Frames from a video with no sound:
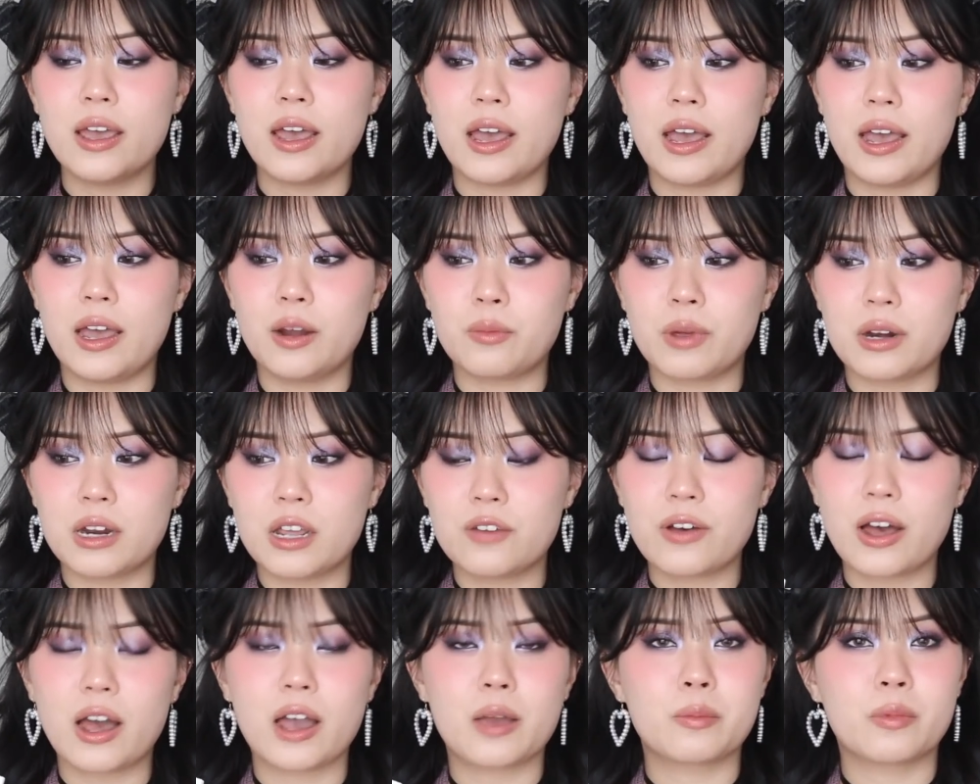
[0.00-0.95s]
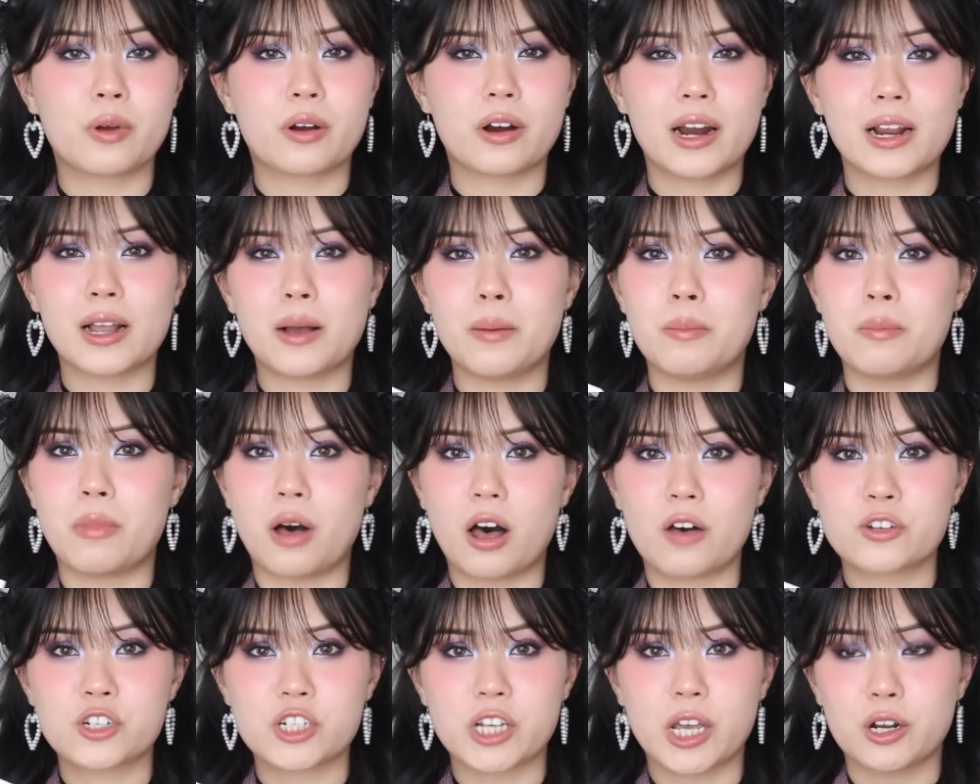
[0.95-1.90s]
And whenever I'm wearing
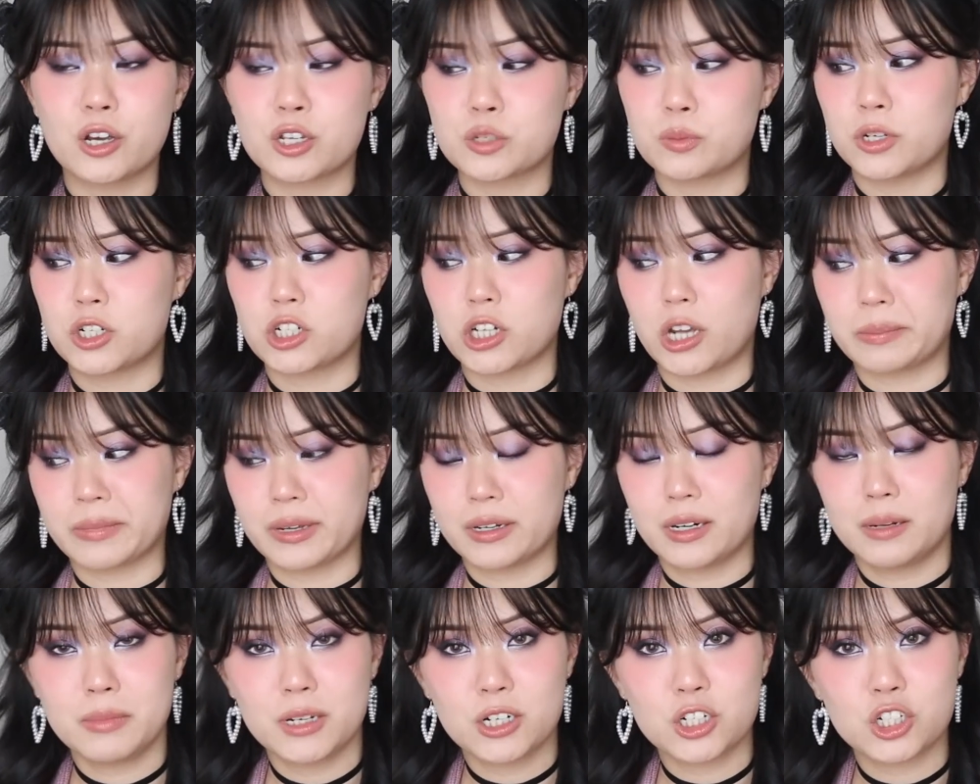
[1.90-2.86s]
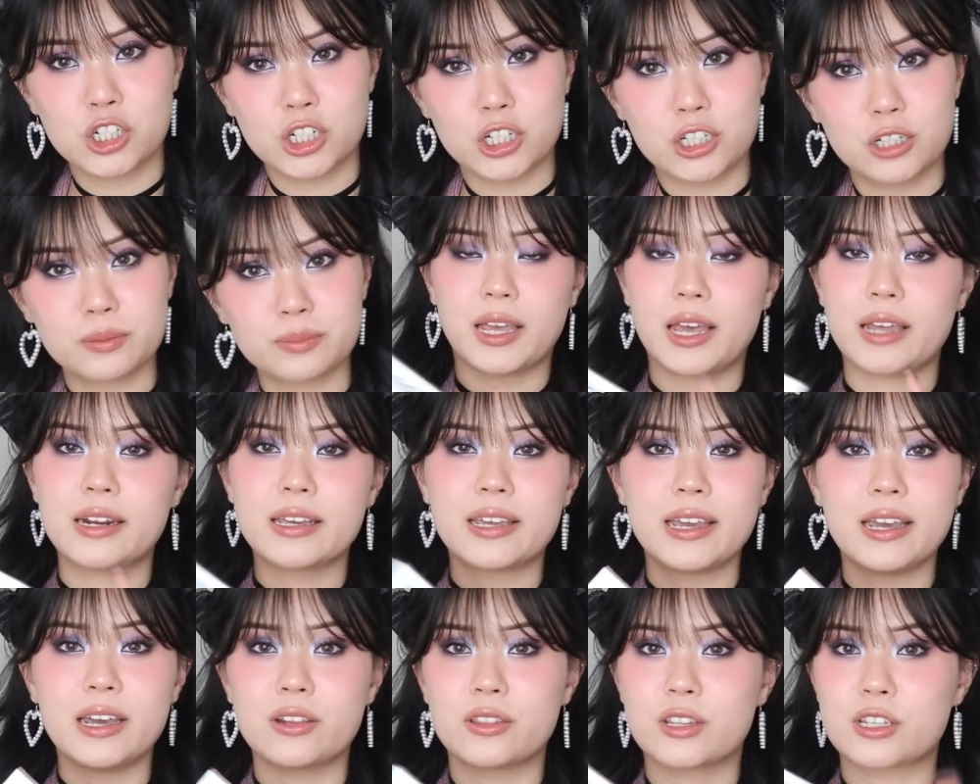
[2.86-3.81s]
mauve shadows, which I'm gonna mention, and
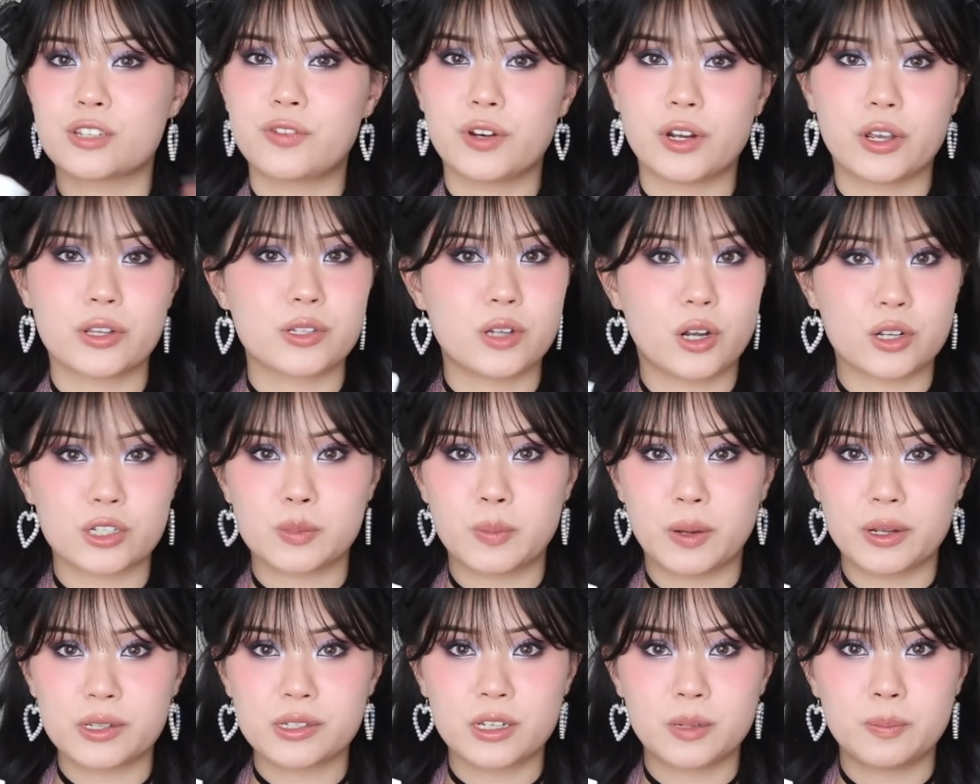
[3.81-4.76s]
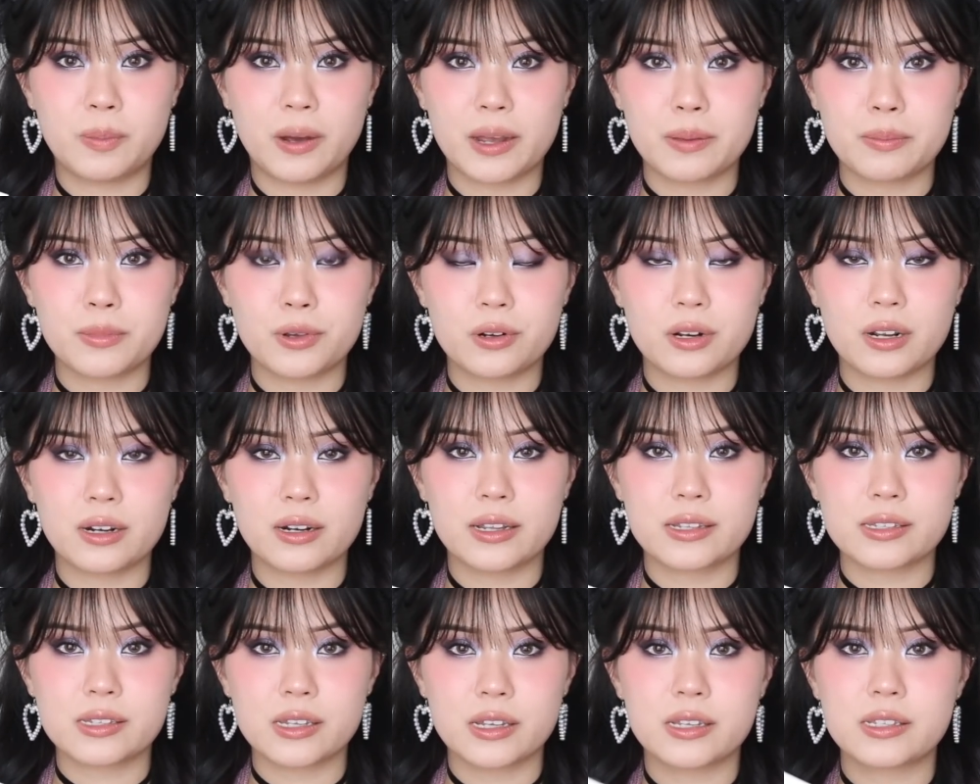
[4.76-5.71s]
again, this video is not sponsored by Moody
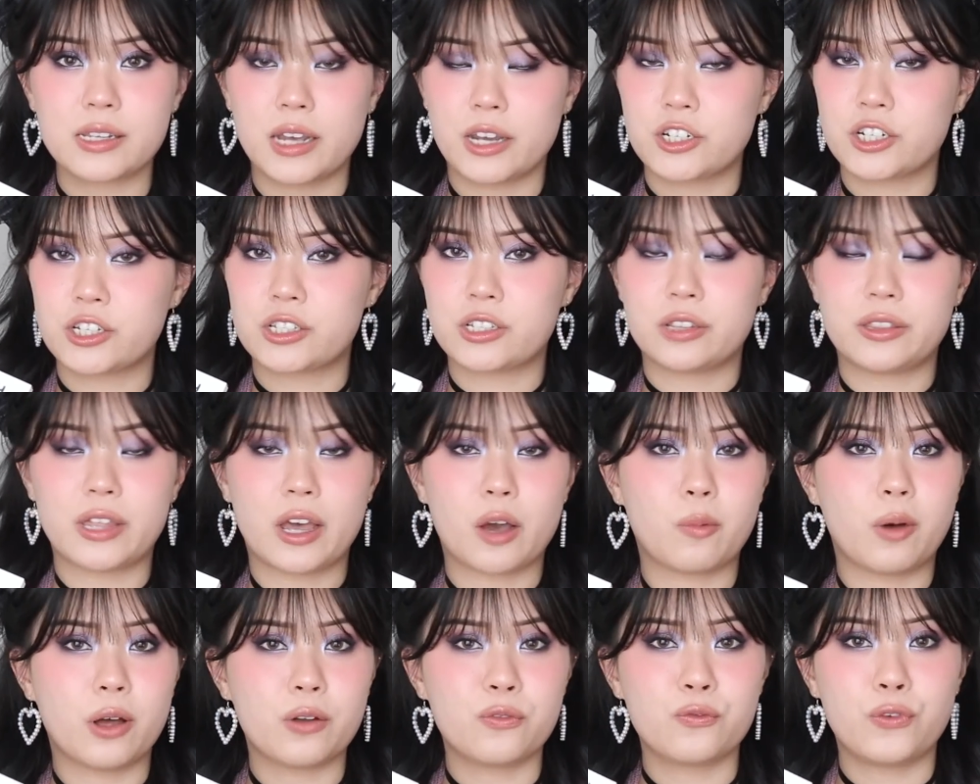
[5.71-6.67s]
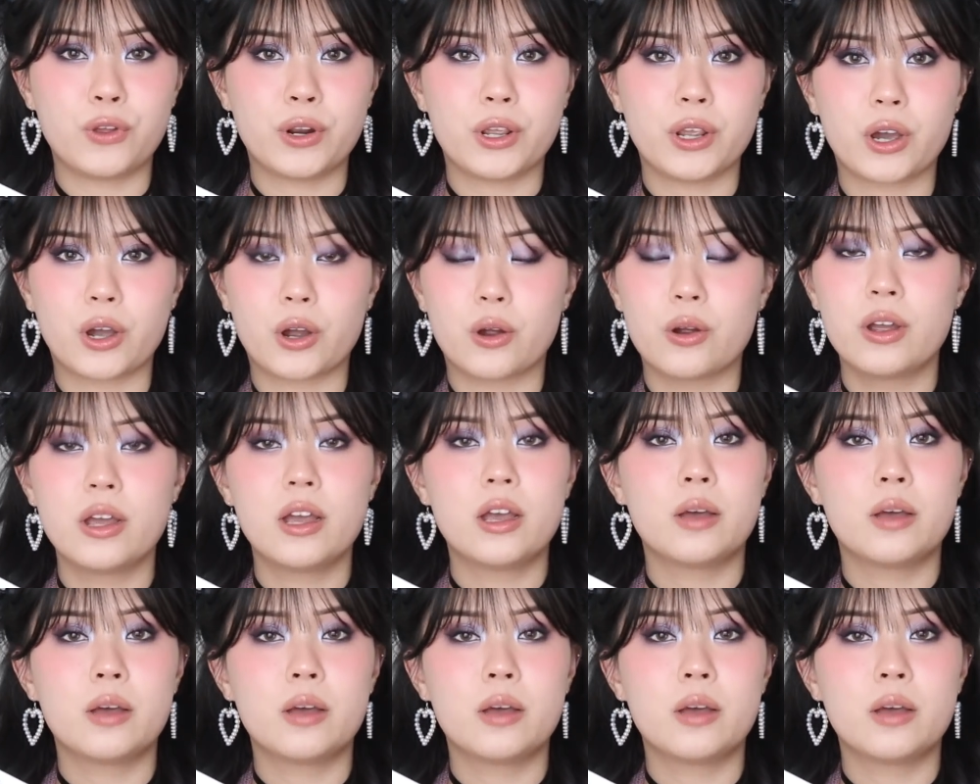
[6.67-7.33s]
Lenses, I just did that one video.